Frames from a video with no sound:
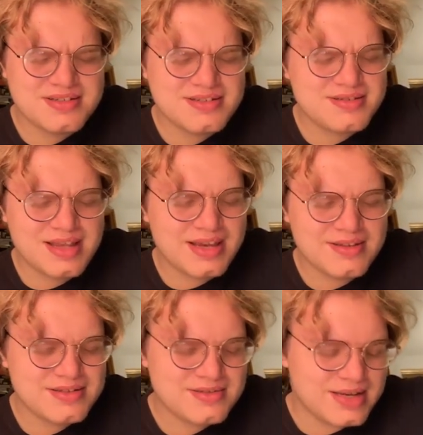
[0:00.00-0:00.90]
like
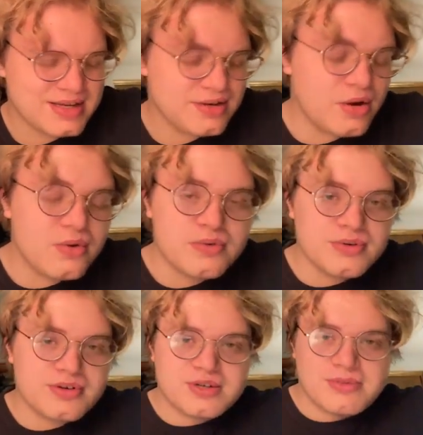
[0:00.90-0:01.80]
it's like gold
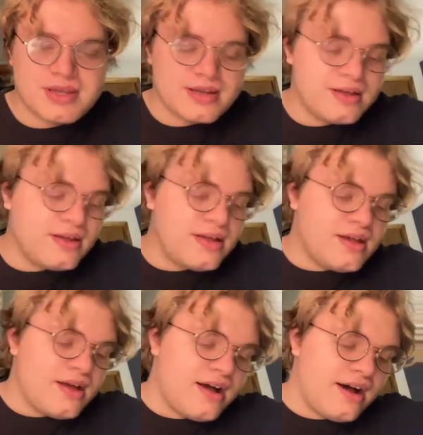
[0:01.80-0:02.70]
or something,
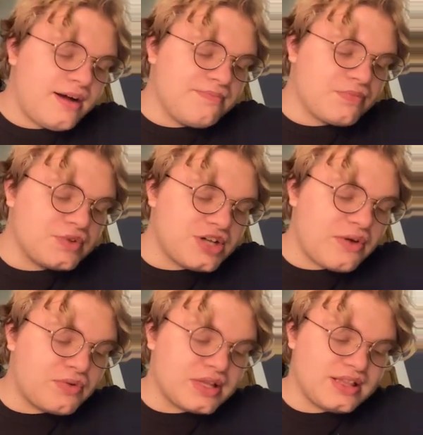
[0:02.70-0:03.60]
which I
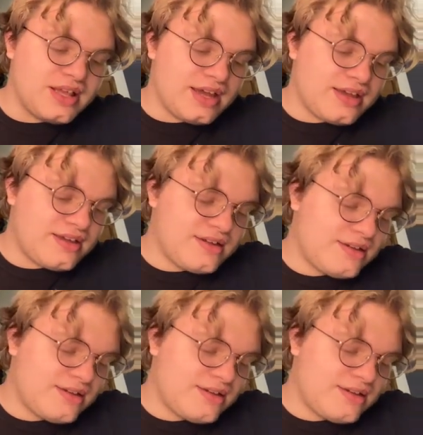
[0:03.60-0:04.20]
really like.